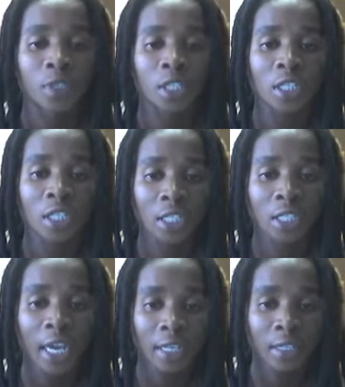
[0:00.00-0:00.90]
This is the
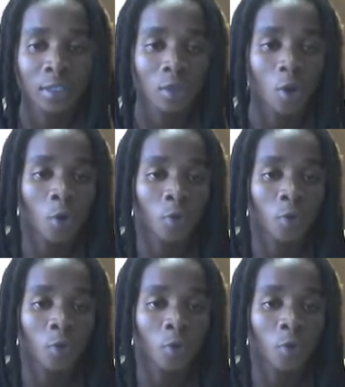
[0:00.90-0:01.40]
title